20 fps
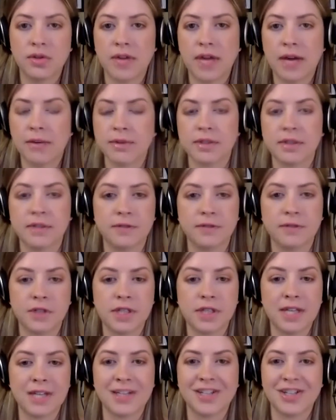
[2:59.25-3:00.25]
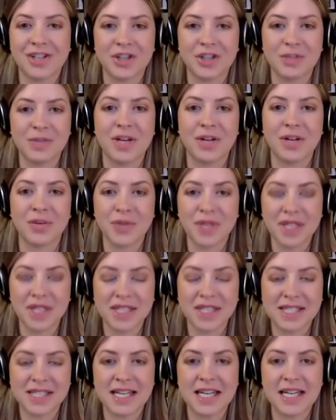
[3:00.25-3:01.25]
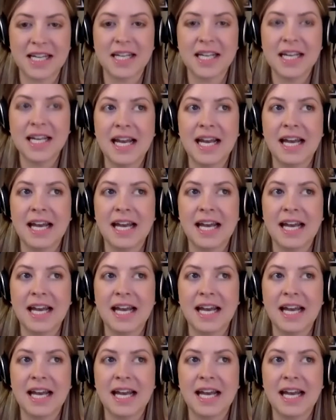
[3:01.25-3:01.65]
That was the first thing that turned me onto real estate.